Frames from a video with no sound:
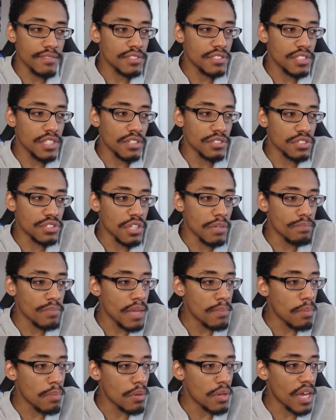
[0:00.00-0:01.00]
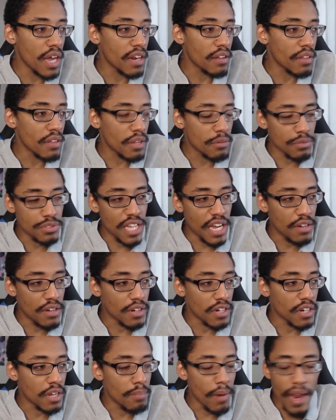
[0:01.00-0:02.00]
you know, some people kind of like were down
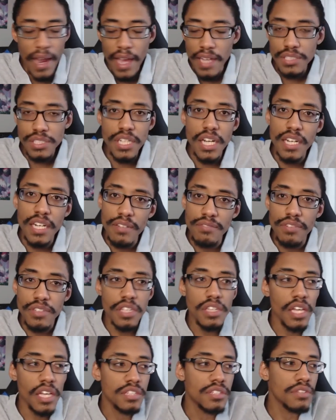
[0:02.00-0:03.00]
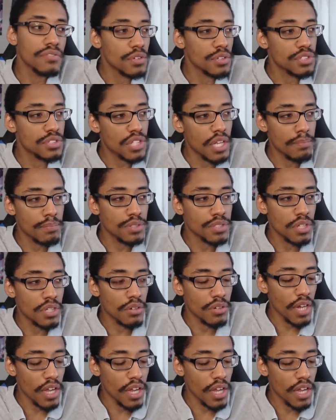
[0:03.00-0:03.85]
on it, but I actually kind of really liked the first episode.